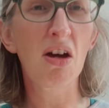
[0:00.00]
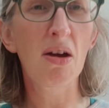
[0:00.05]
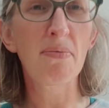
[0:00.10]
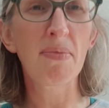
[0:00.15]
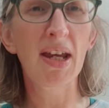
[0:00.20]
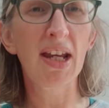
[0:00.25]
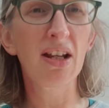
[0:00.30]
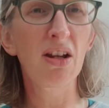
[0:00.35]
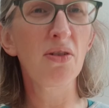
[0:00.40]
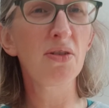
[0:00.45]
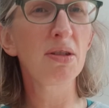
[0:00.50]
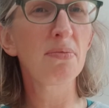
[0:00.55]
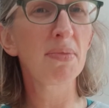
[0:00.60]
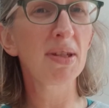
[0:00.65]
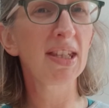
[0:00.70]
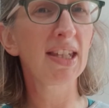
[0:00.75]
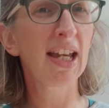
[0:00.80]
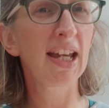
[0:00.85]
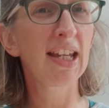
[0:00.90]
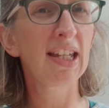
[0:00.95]
I make loads of
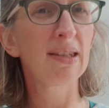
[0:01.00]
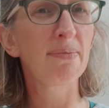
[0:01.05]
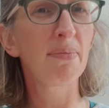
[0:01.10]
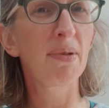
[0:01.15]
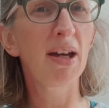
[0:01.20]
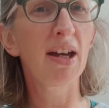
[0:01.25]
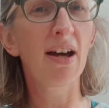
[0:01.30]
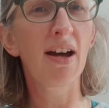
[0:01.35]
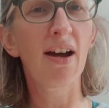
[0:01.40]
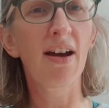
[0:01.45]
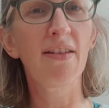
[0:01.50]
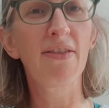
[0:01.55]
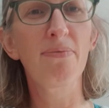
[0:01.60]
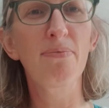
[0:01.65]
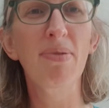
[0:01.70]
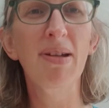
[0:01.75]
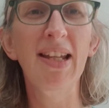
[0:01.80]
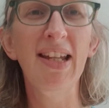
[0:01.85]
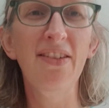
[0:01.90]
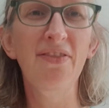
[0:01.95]
mistakes, but I
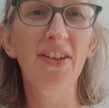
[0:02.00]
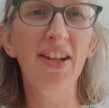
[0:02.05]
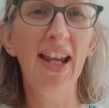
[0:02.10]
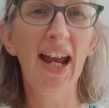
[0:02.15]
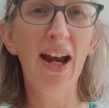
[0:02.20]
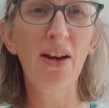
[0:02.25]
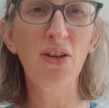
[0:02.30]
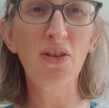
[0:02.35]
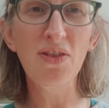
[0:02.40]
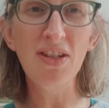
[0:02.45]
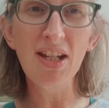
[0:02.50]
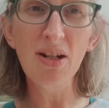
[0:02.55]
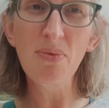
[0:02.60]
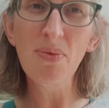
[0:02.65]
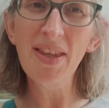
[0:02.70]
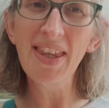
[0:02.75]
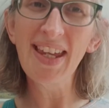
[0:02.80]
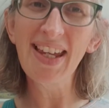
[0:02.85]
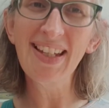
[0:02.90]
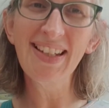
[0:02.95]
believe in how you deal
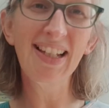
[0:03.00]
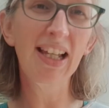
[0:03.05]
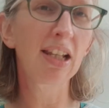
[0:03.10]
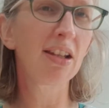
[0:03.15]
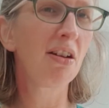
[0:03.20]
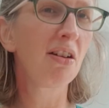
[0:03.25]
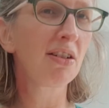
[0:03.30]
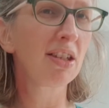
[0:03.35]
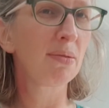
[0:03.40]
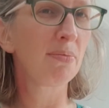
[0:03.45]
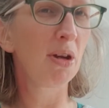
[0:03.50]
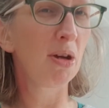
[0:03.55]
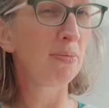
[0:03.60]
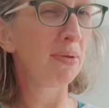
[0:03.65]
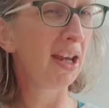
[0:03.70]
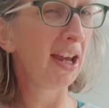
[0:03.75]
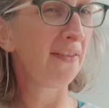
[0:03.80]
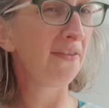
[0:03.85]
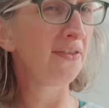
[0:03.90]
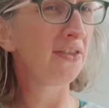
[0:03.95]
with it, and
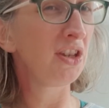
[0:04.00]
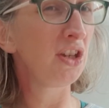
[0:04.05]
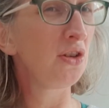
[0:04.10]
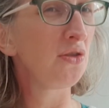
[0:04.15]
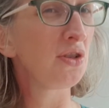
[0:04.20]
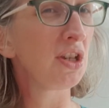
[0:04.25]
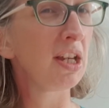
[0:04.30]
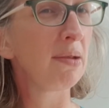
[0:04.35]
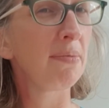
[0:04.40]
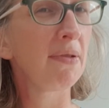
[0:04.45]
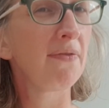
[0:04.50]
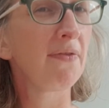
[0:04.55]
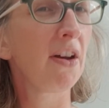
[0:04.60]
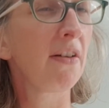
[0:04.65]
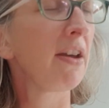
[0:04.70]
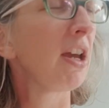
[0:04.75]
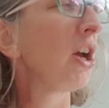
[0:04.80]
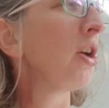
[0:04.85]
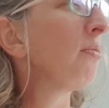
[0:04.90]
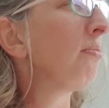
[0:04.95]
Artipoppe haven't usually been
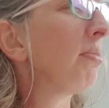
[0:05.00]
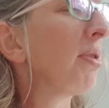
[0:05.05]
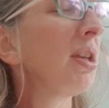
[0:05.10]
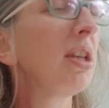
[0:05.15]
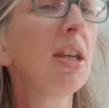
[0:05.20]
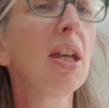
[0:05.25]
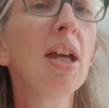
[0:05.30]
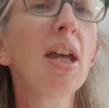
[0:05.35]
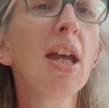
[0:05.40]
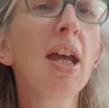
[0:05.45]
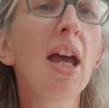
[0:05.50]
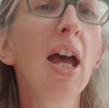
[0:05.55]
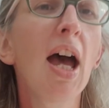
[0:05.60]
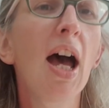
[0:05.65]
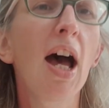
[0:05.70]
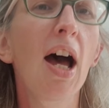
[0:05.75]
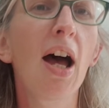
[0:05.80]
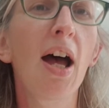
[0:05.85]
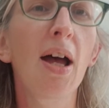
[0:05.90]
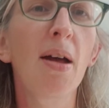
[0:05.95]
very open
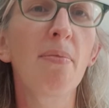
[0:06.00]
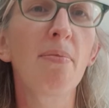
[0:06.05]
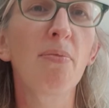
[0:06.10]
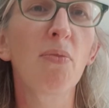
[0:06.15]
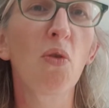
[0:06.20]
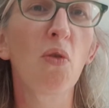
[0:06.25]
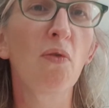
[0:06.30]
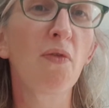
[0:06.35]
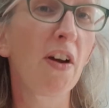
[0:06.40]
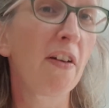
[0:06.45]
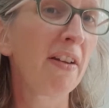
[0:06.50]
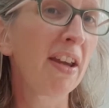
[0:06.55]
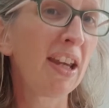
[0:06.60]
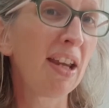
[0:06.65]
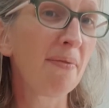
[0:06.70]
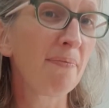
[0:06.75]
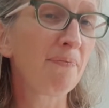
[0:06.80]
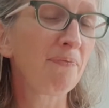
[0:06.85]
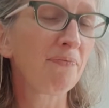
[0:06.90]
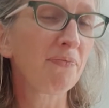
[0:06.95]
or very
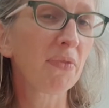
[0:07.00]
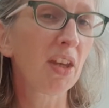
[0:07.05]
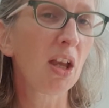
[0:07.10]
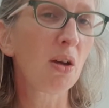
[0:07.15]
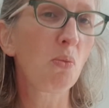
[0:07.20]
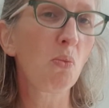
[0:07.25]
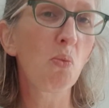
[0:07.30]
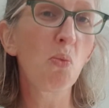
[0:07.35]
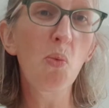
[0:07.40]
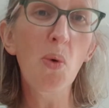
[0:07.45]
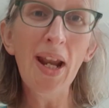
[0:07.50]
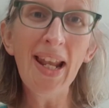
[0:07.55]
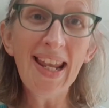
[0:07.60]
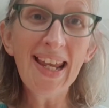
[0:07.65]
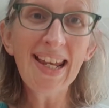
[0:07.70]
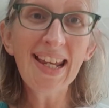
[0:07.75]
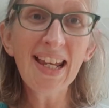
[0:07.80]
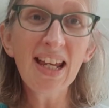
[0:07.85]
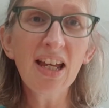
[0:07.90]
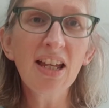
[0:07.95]

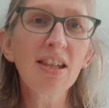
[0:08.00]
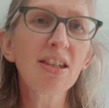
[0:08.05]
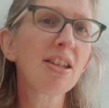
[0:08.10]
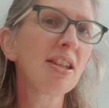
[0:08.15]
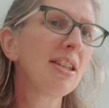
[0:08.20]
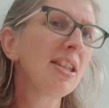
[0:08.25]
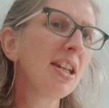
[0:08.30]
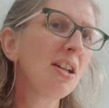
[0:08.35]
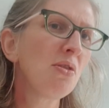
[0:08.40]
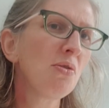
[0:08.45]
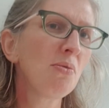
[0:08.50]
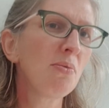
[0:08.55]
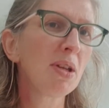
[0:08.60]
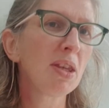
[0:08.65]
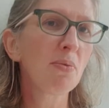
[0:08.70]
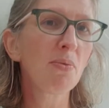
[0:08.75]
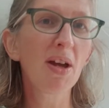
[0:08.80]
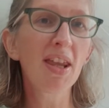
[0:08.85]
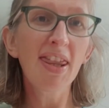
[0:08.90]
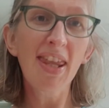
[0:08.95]
willing to deal with
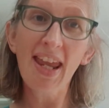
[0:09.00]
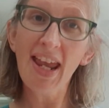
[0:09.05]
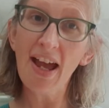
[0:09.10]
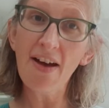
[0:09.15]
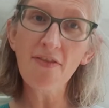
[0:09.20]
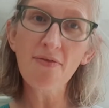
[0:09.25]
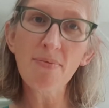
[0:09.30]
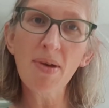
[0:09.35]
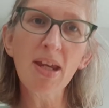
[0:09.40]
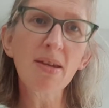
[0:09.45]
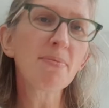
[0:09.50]
when they have made